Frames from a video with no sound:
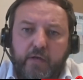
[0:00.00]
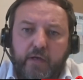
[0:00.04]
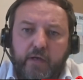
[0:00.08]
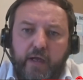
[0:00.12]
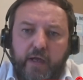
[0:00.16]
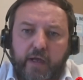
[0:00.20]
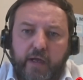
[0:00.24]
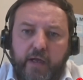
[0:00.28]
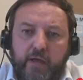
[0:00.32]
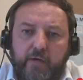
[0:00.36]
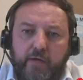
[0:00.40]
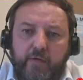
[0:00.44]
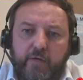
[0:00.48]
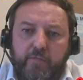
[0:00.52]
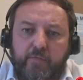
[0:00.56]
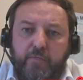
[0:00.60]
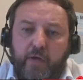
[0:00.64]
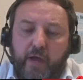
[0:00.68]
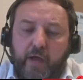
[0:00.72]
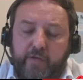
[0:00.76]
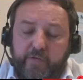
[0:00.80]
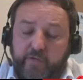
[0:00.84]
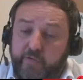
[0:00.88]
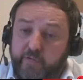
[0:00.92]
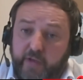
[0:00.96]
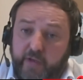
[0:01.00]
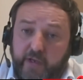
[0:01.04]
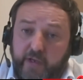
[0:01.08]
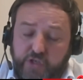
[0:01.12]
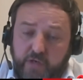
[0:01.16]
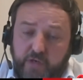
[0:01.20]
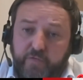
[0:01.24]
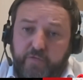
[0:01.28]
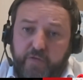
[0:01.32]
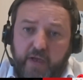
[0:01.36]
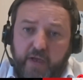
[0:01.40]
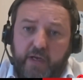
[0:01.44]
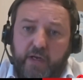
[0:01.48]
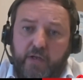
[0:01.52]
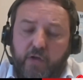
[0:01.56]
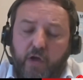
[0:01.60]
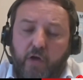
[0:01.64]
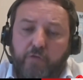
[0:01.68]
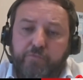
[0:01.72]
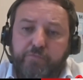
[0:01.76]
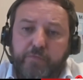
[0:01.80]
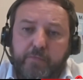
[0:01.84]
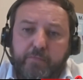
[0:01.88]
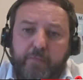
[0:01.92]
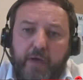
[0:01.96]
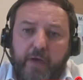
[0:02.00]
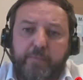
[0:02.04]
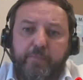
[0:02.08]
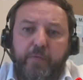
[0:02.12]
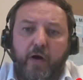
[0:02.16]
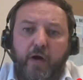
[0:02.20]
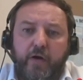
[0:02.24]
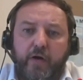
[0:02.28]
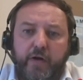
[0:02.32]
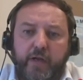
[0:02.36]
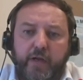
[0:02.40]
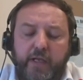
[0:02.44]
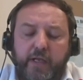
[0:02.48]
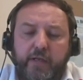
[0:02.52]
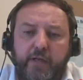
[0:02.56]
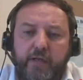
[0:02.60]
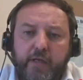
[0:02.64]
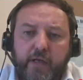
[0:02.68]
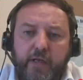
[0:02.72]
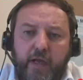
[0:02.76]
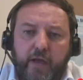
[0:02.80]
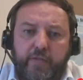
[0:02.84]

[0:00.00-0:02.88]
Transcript: as I say, Sinn Féin in government, my party,